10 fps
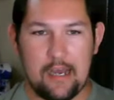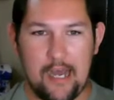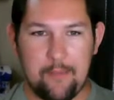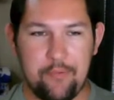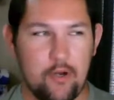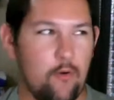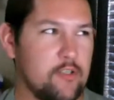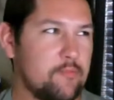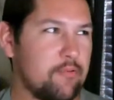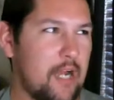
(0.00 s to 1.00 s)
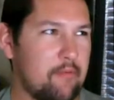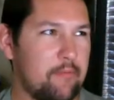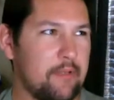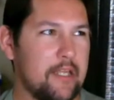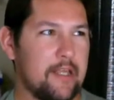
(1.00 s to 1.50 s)
I post
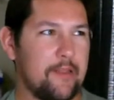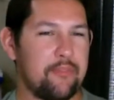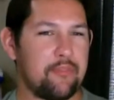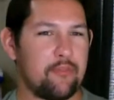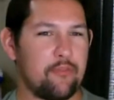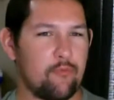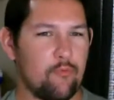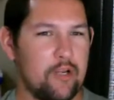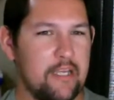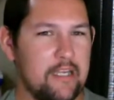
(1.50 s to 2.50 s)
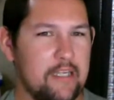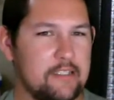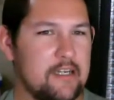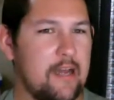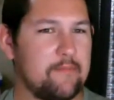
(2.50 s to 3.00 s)
probably three
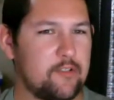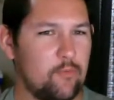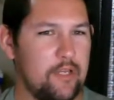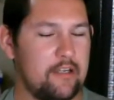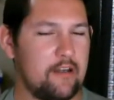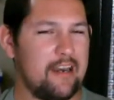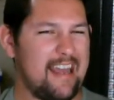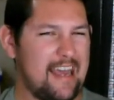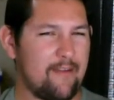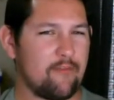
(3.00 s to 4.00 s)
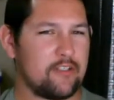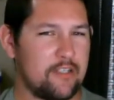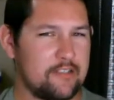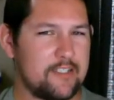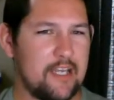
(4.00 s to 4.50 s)
times a week on average,
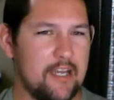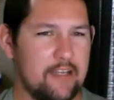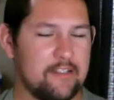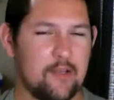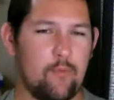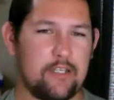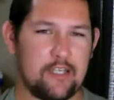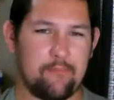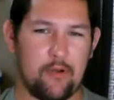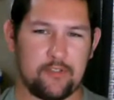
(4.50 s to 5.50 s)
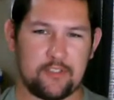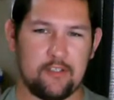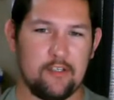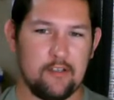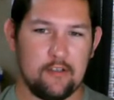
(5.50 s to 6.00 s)
I'd say. Some weeks I post,
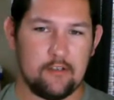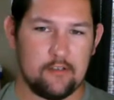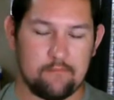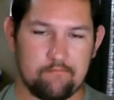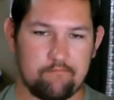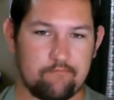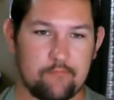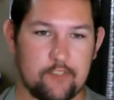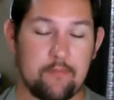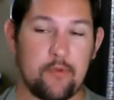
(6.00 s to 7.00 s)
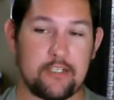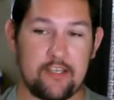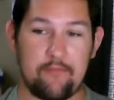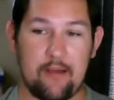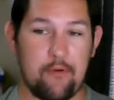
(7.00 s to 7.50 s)
some weeks
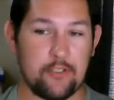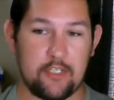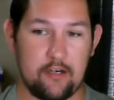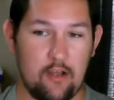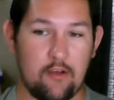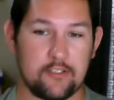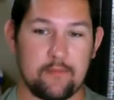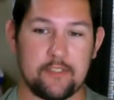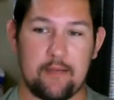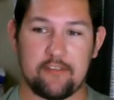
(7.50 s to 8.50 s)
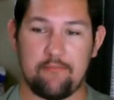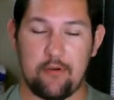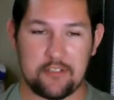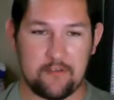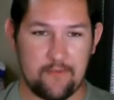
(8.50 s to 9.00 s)
I've not posted at all. Sometimes I've
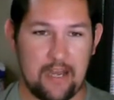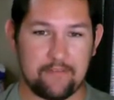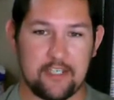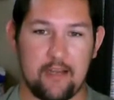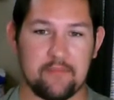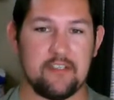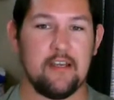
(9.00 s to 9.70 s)
posted five times.